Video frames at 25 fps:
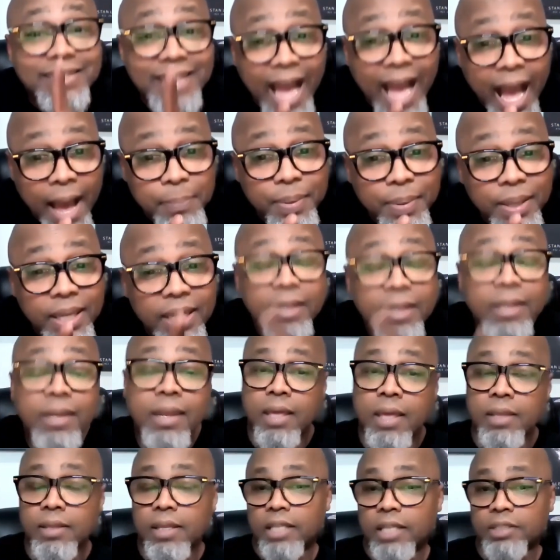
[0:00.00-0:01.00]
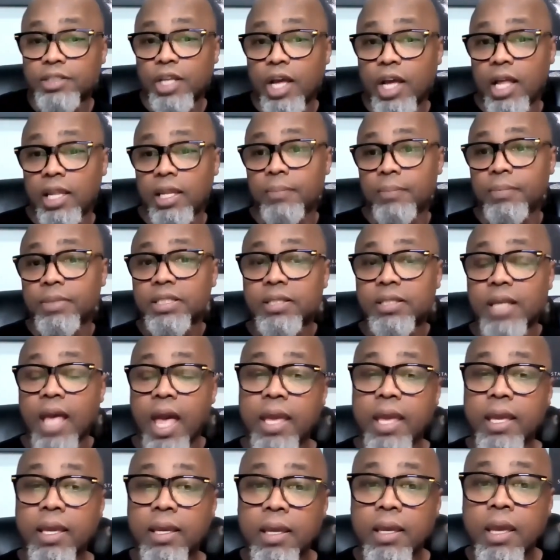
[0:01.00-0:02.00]
Stop it. That's all I'm gonna
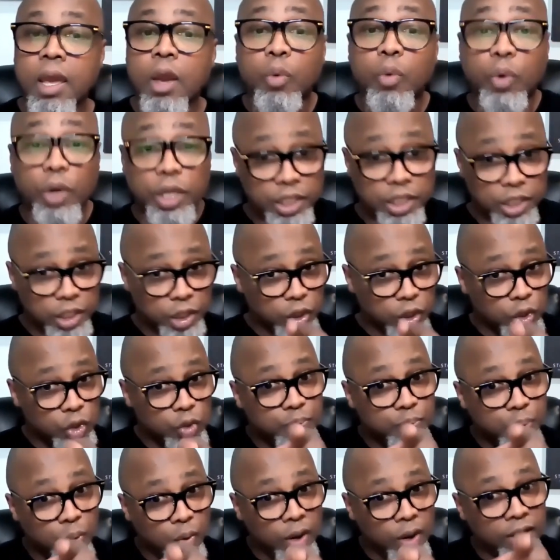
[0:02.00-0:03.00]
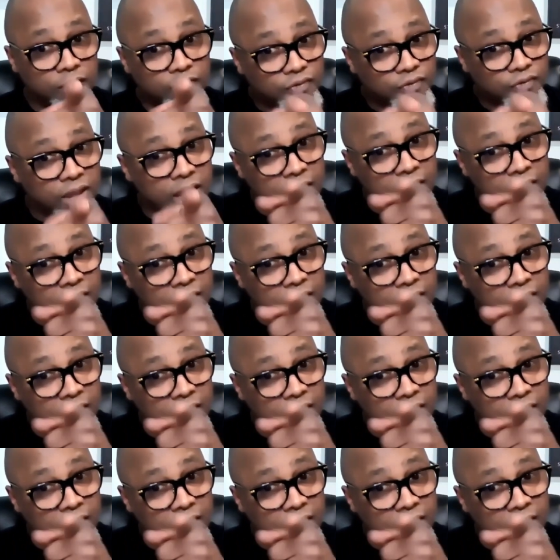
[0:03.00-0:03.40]
say. When you point